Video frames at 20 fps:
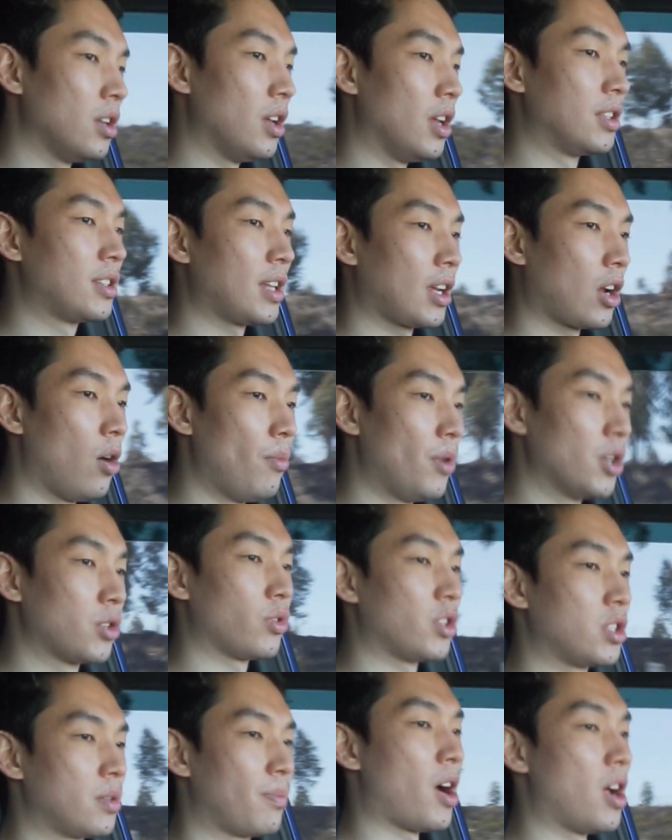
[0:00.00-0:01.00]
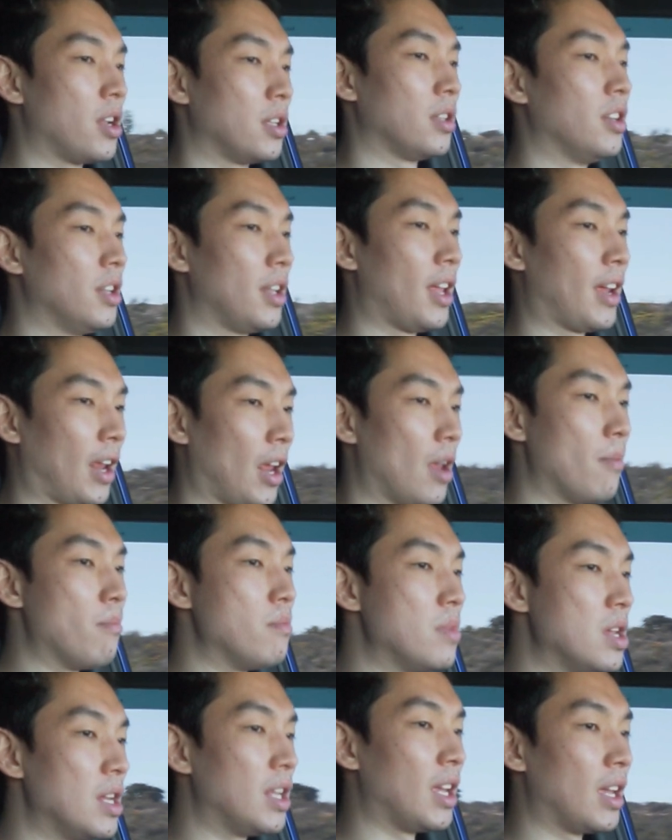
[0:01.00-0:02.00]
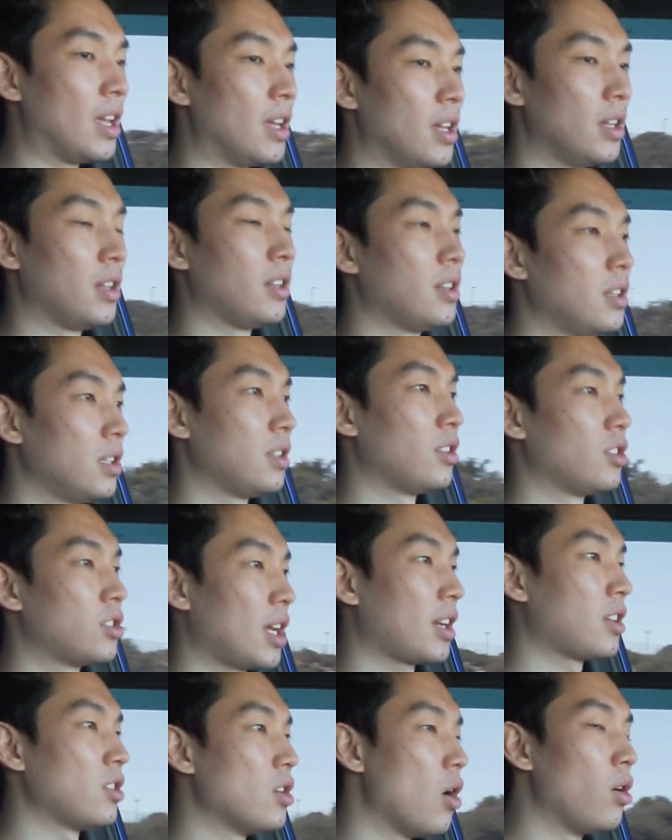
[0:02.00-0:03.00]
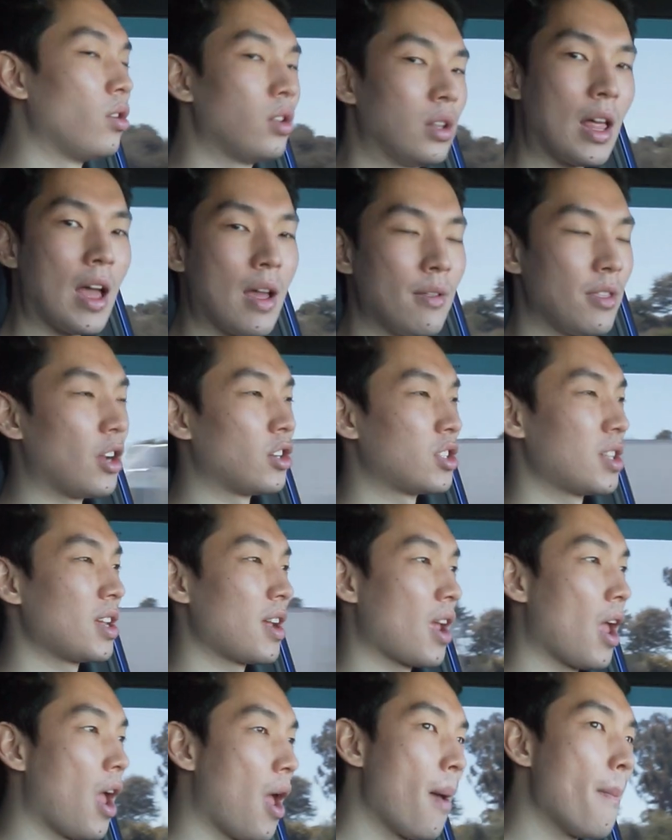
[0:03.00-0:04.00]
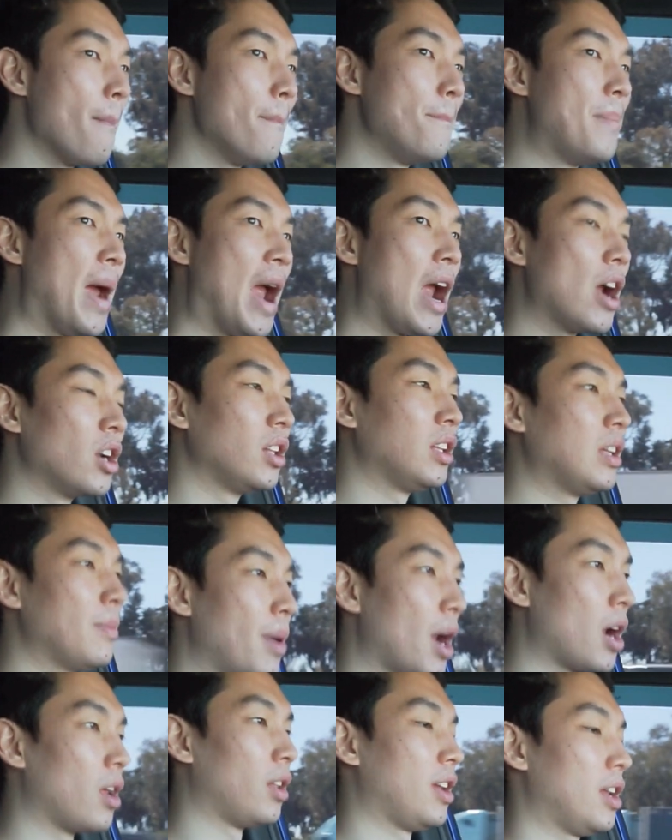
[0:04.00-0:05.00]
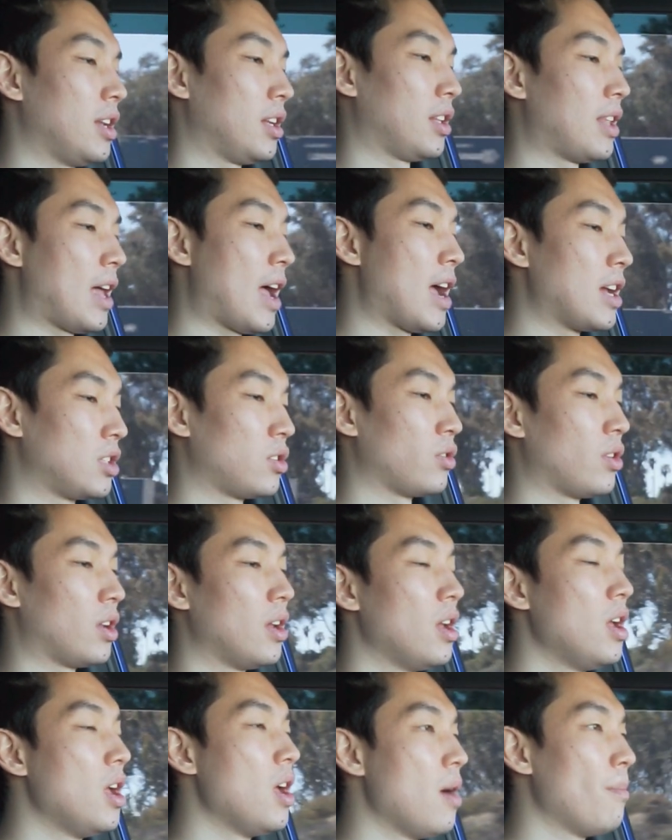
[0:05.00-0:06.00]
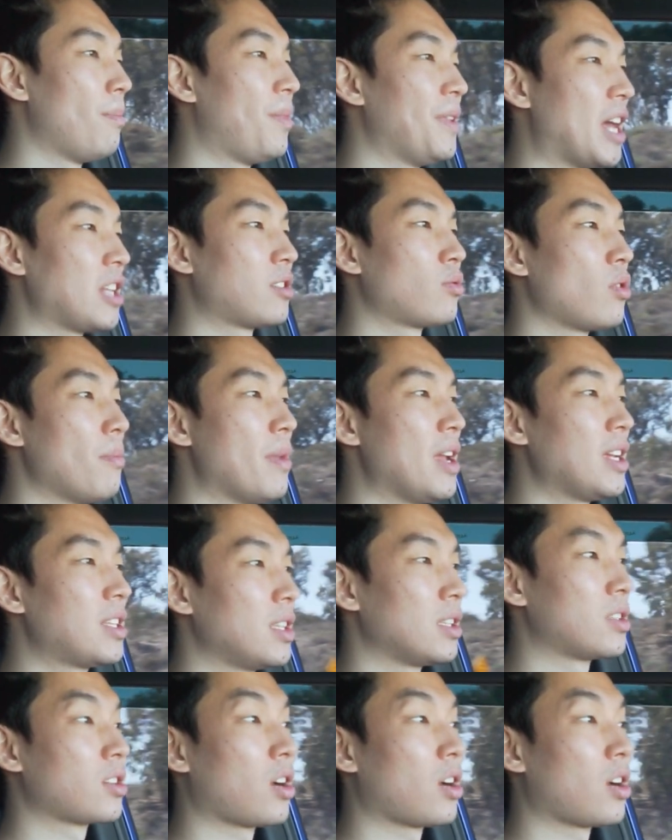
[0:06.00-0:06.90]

it's like almost immediate. There's like no lag. There's like barely any lag to it. But that's what makes this